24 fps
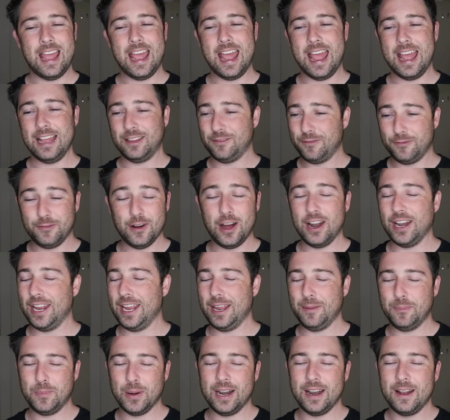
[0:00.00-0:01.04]
It's
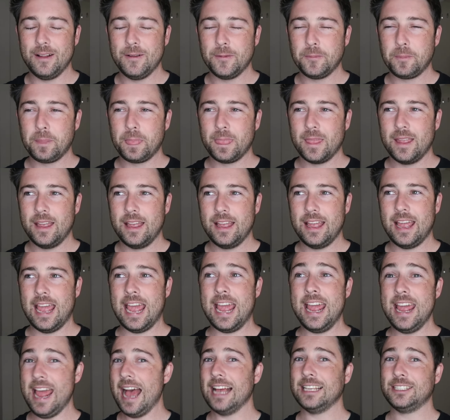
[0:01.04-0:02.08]
funny. But
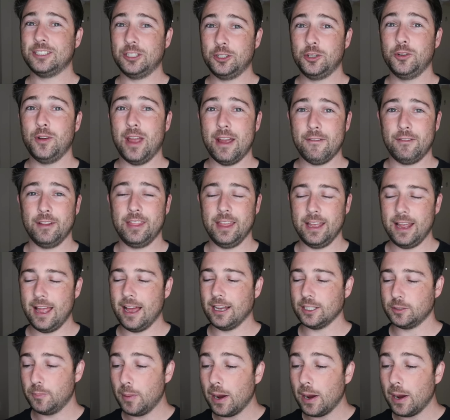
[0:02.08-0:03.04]
he has to do everything else.